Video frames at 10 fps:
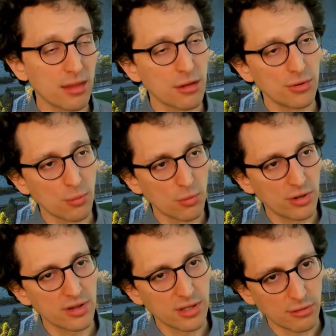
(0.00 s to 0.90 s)
so the
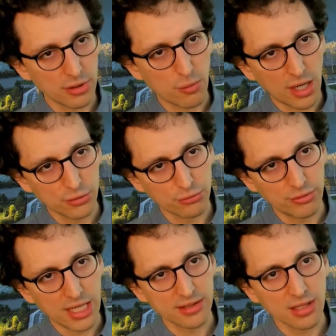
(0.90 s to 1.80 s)
words that are required to
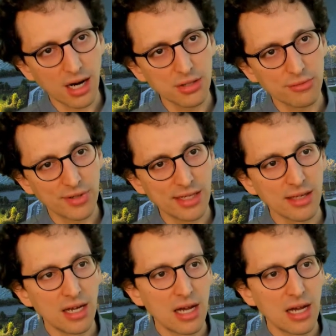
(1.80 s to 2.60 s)
create a card event,